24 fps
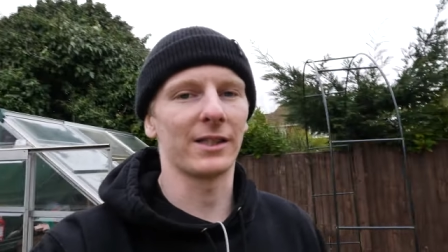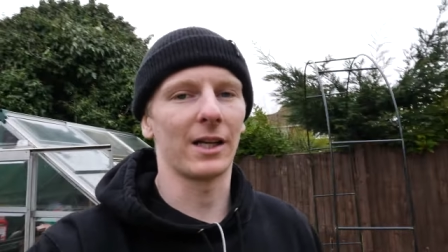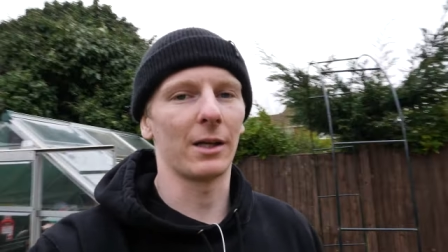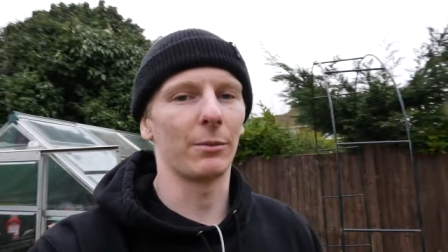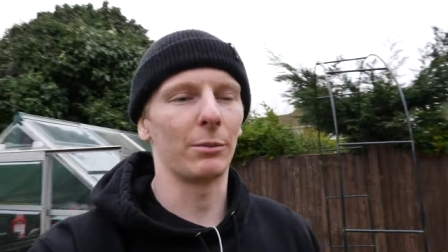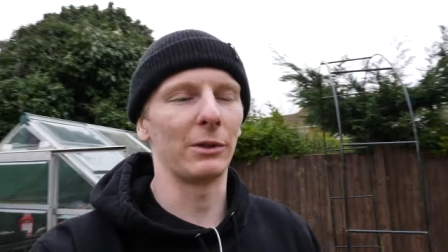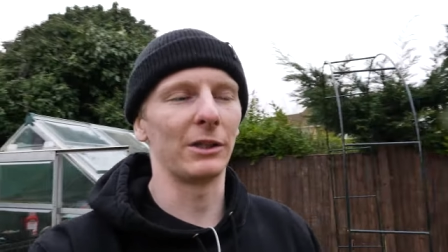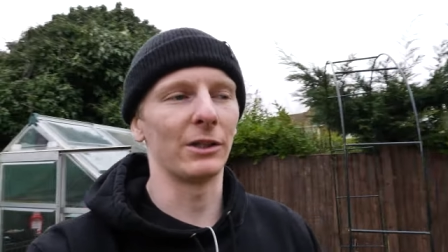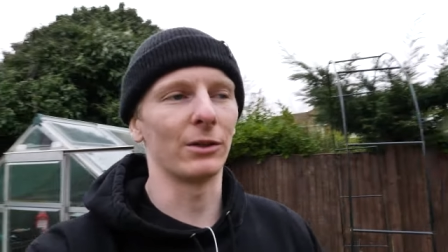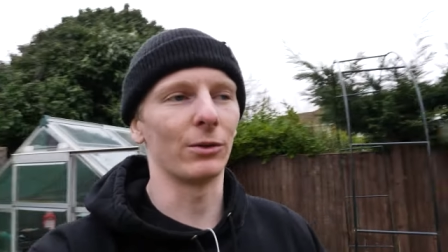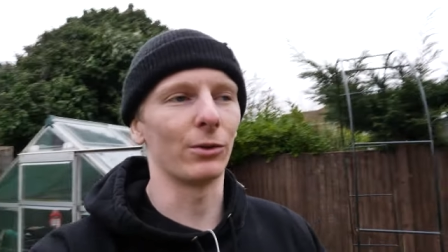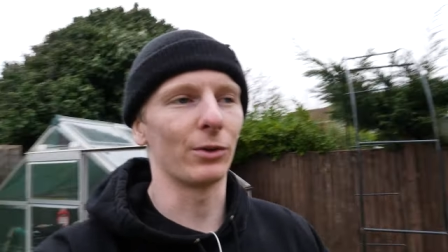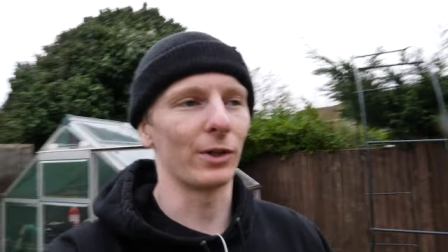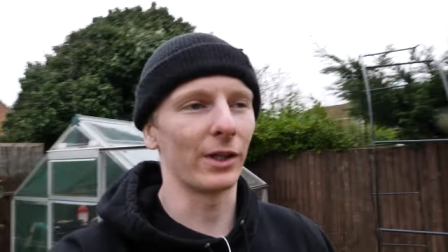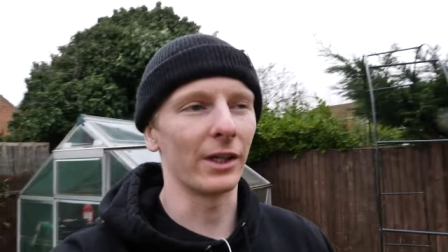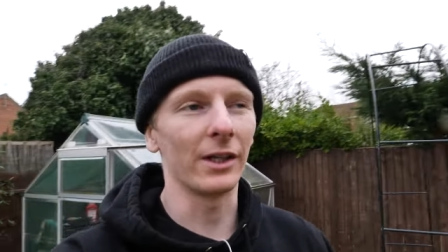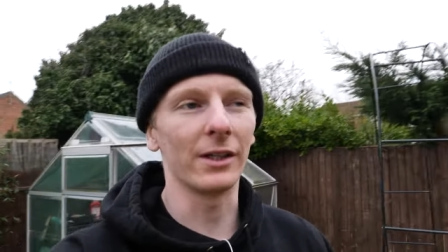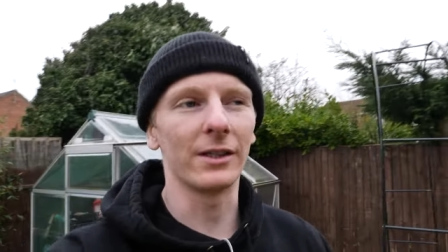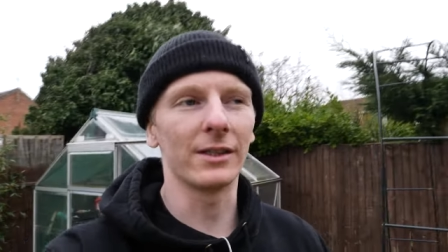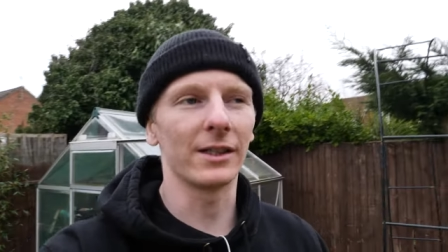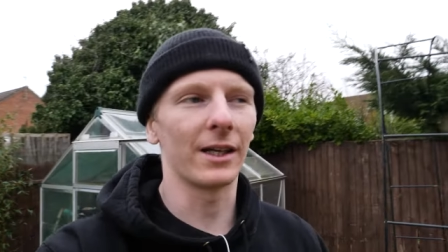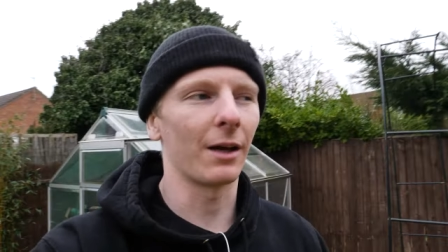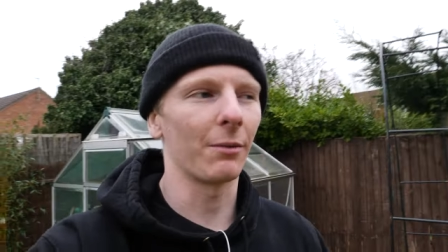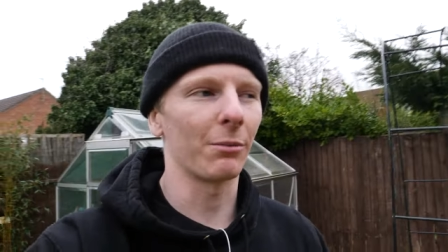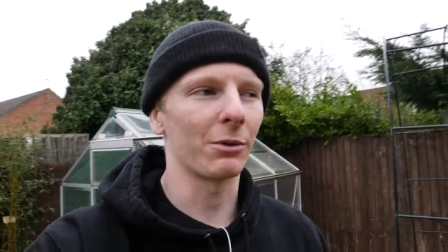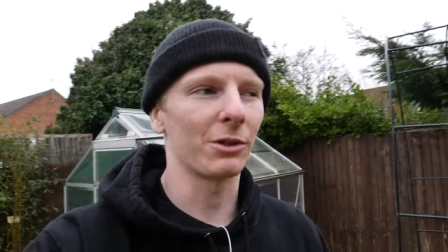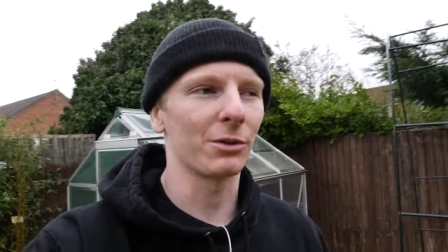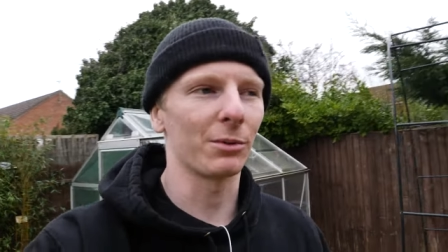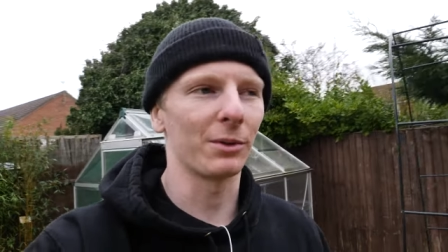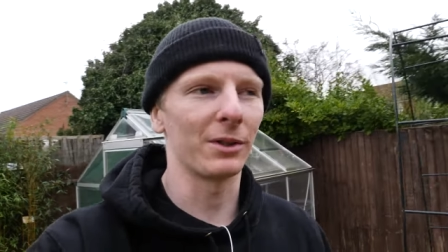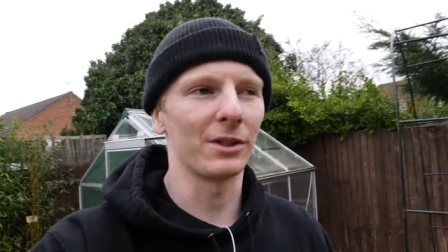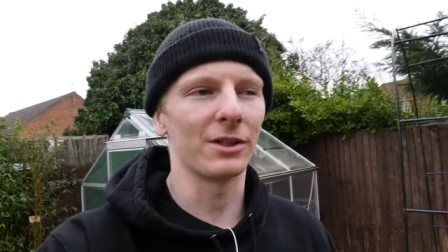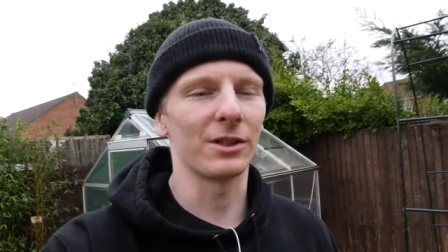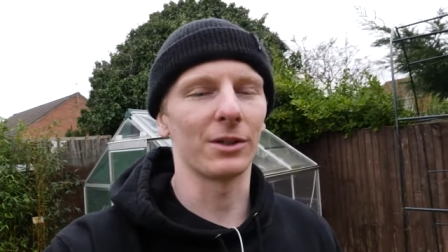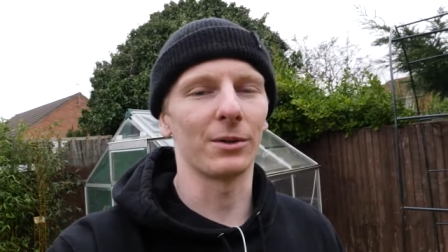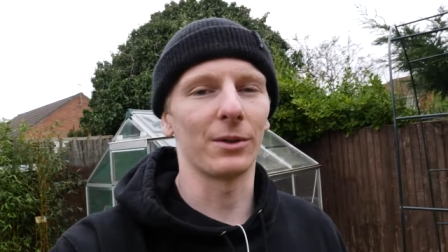I'll be lucky to get
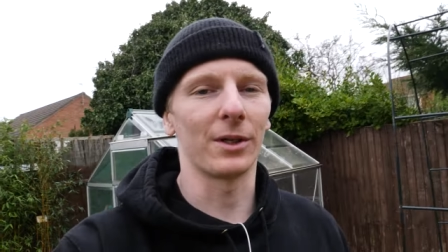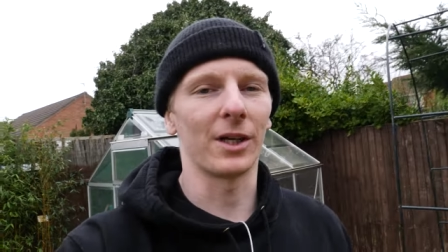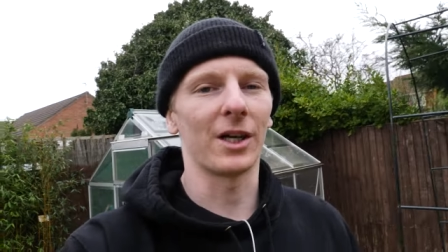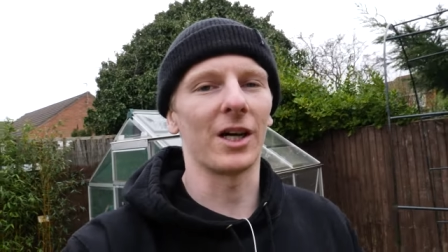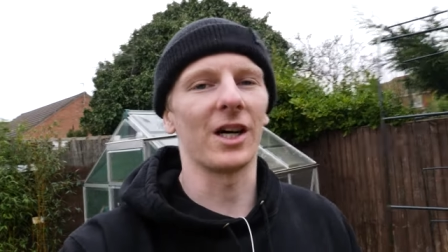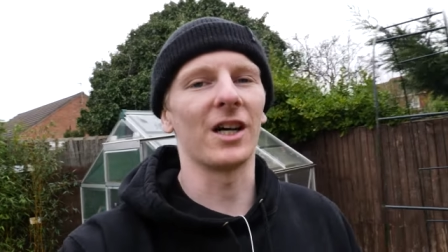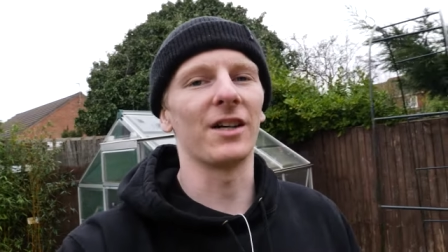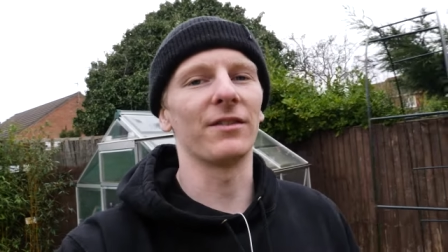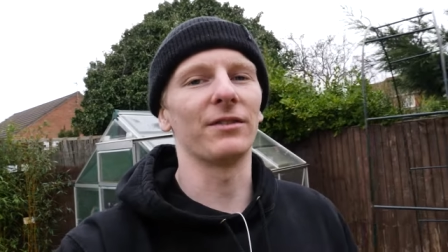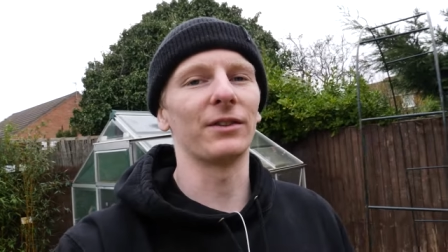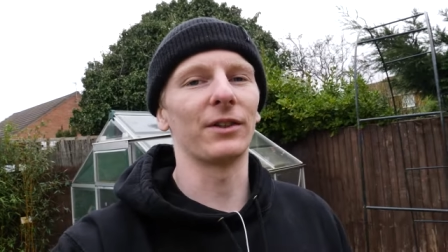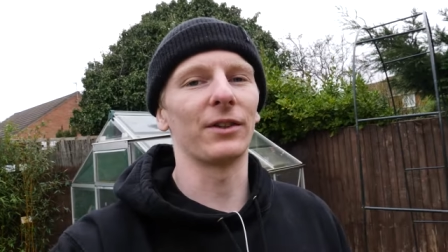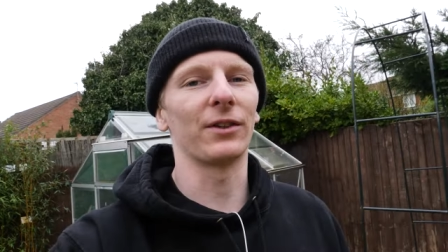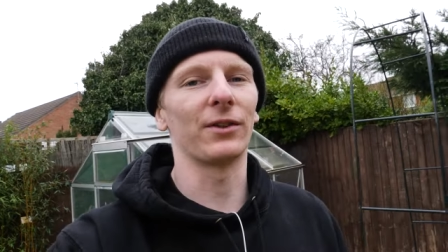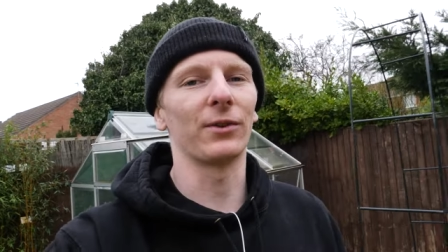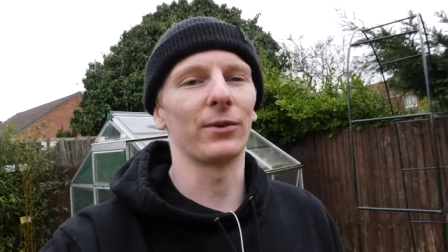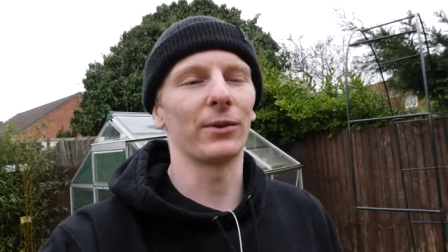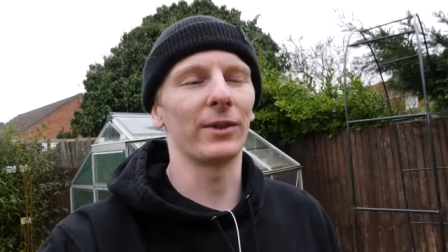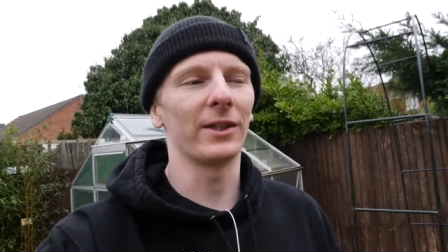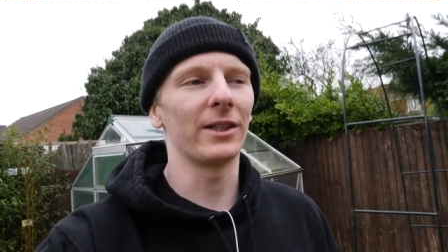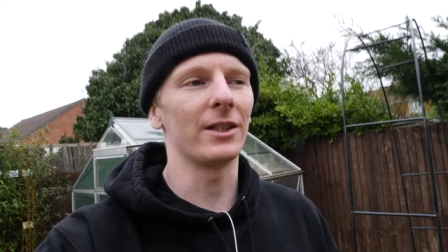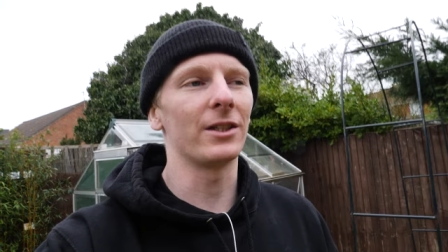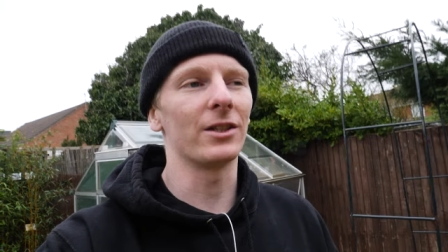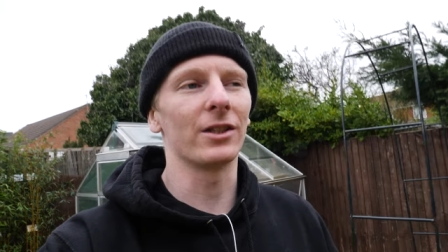between two and a half and three.